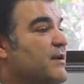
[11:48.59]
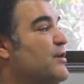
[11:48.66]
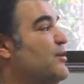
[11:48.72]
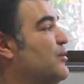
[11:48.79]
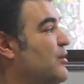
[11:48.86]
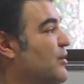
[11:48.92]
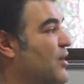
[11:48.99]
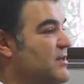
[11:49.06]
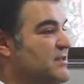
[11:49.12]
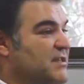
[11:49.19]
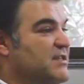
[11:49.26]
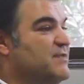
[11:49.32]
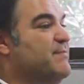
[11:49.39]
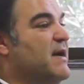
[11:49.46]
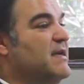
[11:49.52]
utilising the
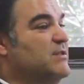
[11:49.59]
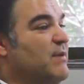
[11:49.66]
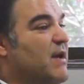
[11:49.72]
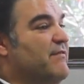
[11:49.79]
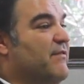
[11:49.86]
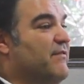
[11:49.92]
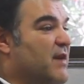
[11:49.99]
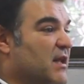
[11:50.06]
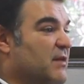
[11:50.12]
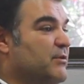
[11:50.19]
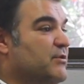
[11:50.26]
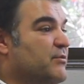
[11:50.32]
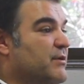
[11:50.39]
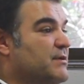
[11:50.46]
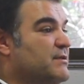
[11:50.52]
space we have available
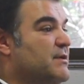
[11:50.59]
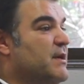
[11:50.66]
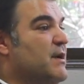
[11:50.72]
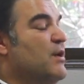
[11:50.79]
to us,